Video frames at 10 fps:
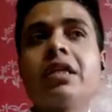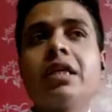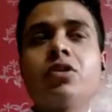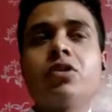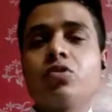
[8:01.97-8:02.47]

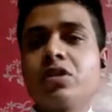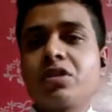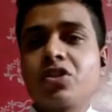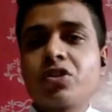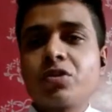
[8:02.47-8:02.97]
through the
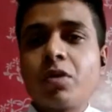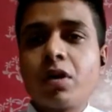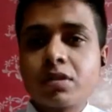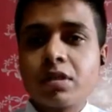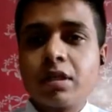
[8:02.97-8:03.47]
suggestions box,
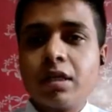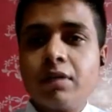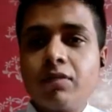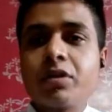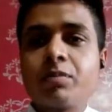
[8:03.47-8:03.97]

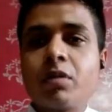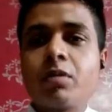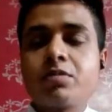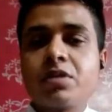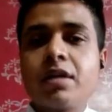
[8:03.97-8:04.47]
what
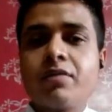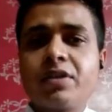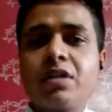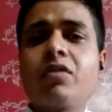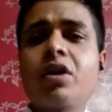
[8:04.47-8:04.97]
problems they are
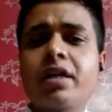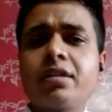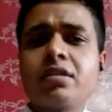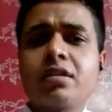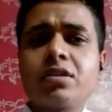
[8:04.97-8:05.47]
facing, what are
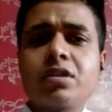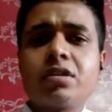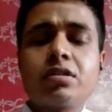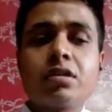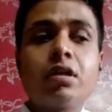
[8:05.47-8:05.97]
the
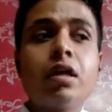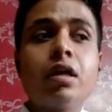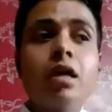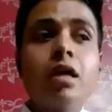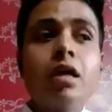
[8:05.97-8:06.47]
suggestions
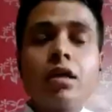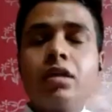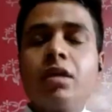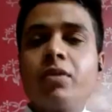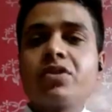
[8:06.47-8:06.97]
the
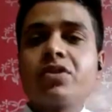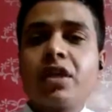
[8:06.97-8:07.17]
employees are